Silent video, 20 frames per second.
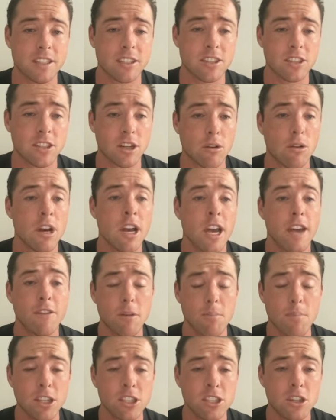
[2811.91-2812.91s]
And so if you're
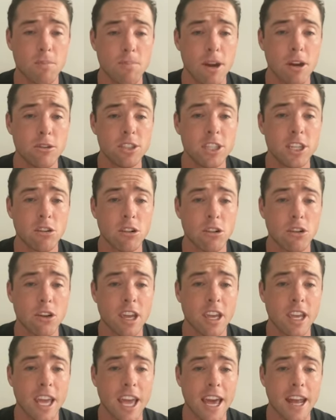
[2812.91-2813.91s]
Buster Posey, you're
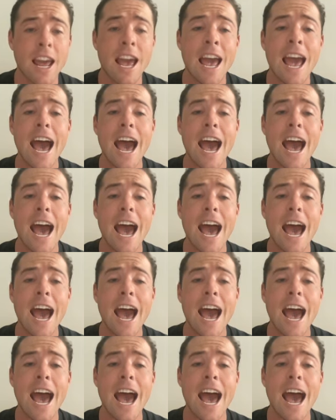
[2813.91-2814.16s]
looking at